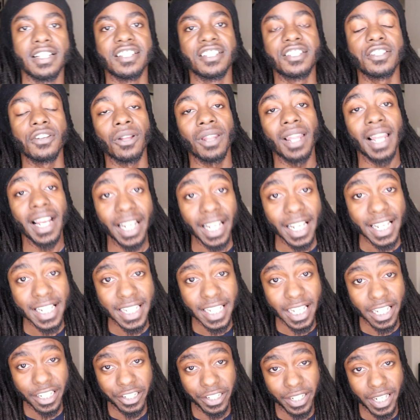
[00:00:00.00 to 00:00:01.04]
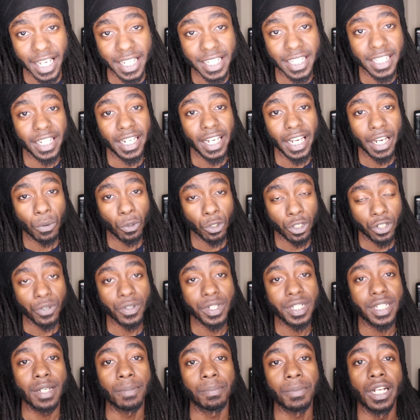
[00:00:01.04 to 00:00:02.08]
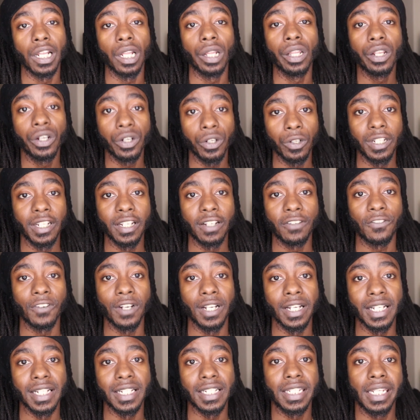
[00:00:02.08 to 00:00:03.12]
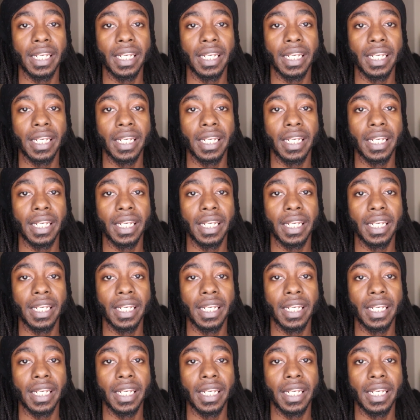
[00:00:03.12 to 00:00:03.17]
so like I said, you guys, today we're doing something a little different.